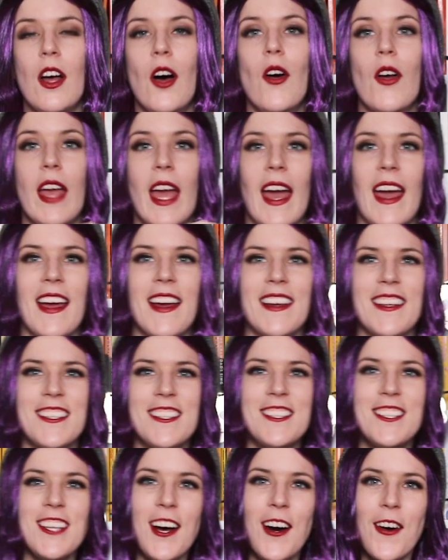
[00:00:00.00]
Okay,
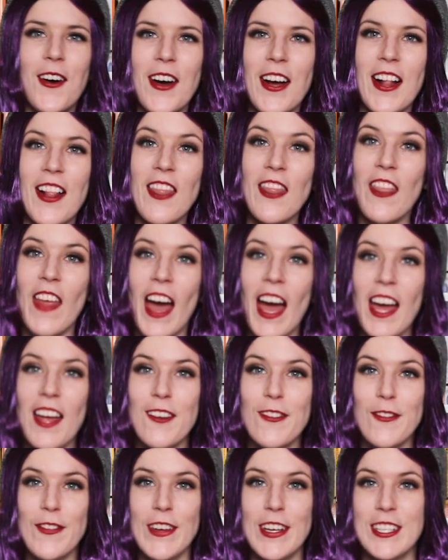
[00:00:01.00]
so
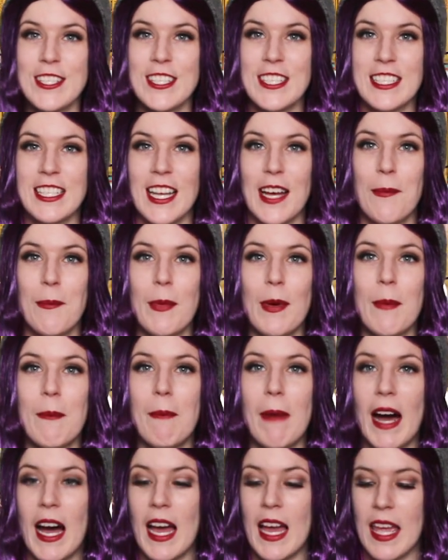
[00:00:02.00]
that finishes up
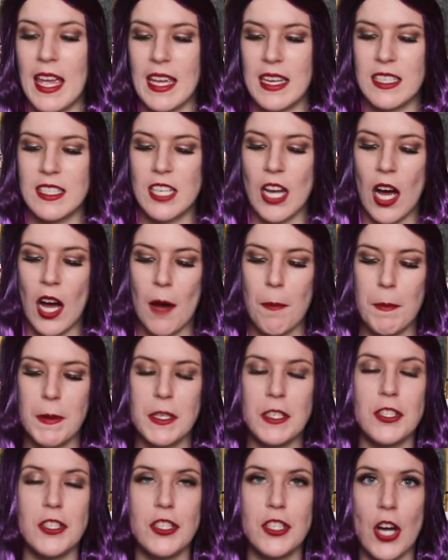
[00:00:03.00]
my
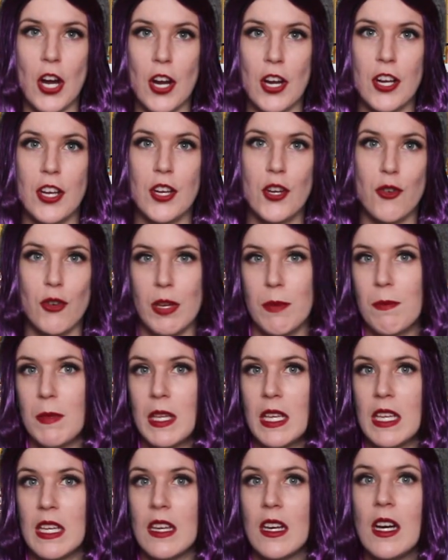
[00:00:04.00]
top dark,
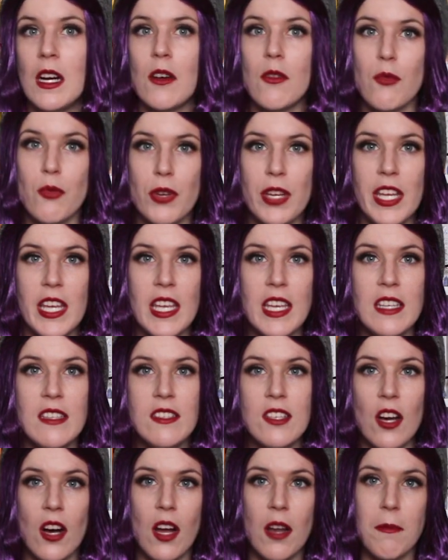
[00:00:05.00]
creepy
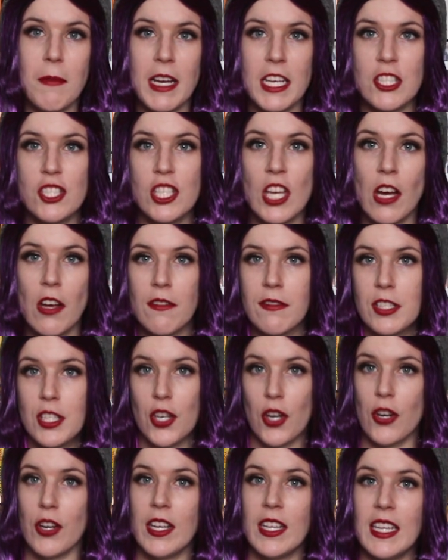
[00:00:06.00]
reads on my shelves
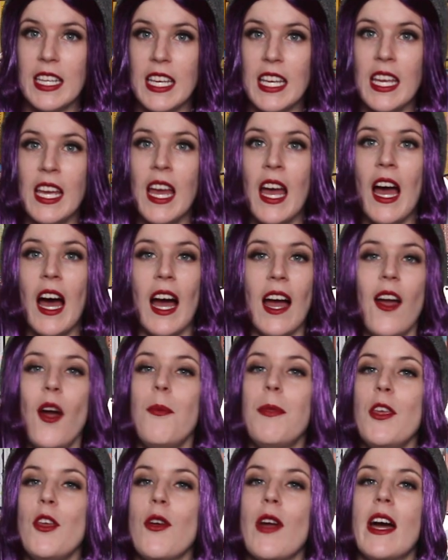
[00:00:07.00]
currently. I
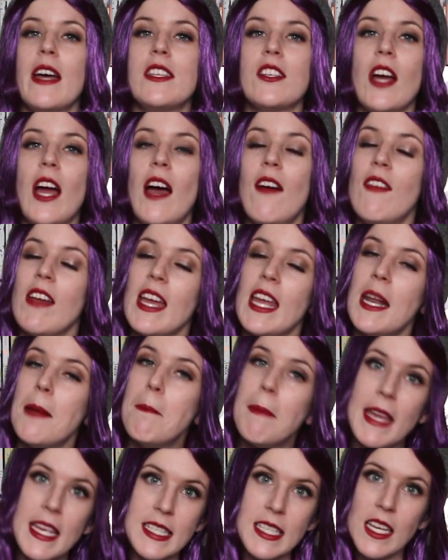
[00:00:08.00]
hope that you guys are having an
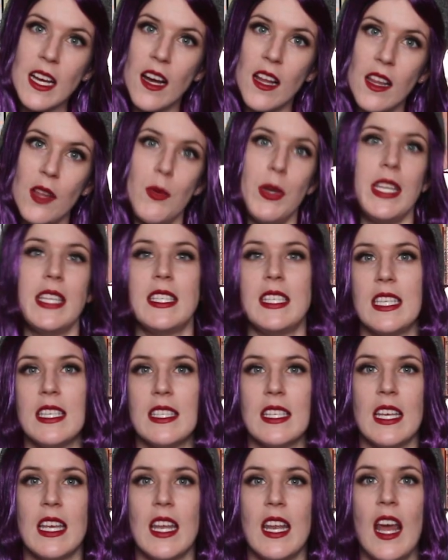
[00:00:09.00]
amazing Halloween
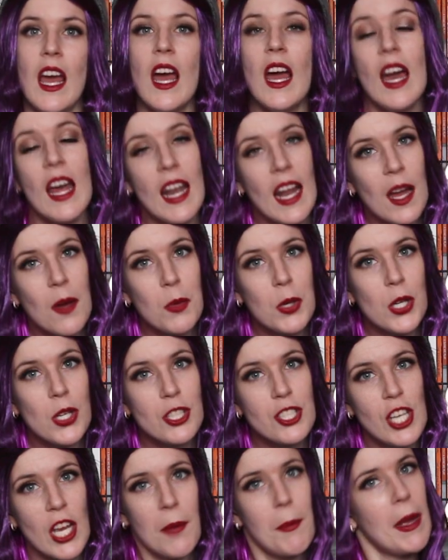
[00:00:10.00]
season, and I
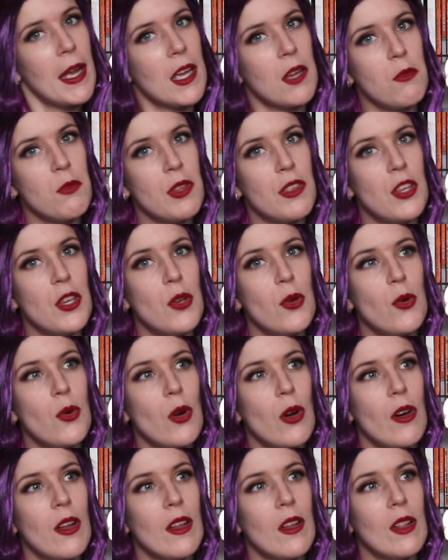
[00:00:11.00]
will check back in with
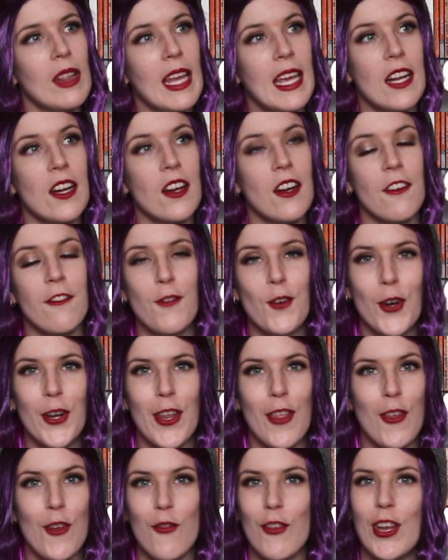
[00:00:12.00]
you later for
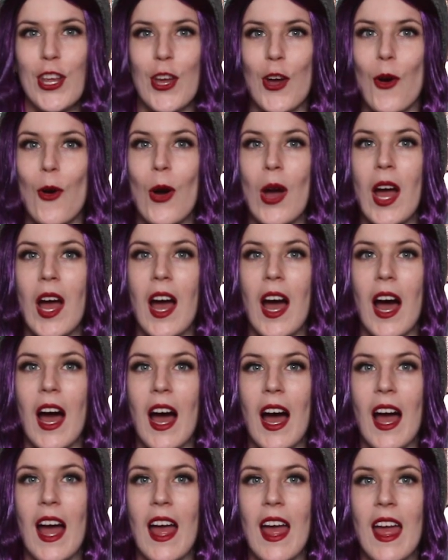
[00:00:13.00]
another video.
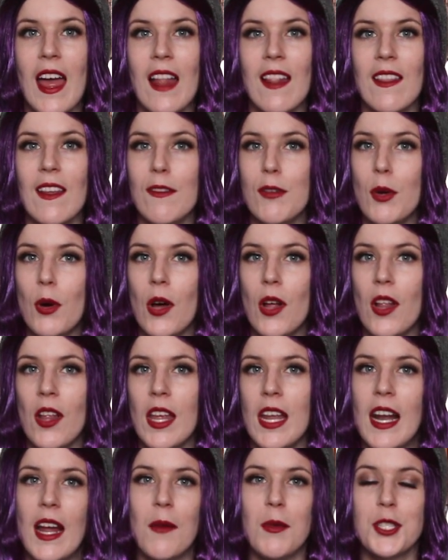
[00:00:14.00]
I love you all,
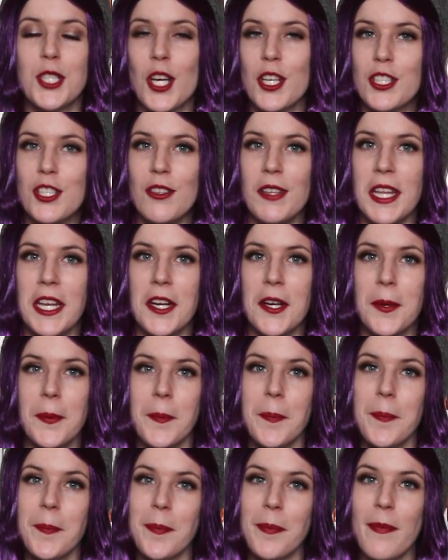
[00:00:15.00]
and I will talk to you later.
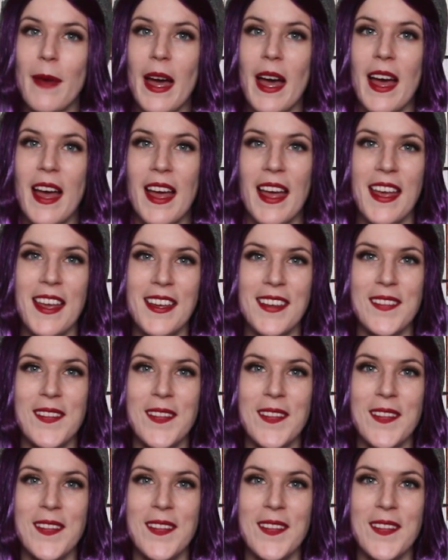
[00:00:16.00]
Bye!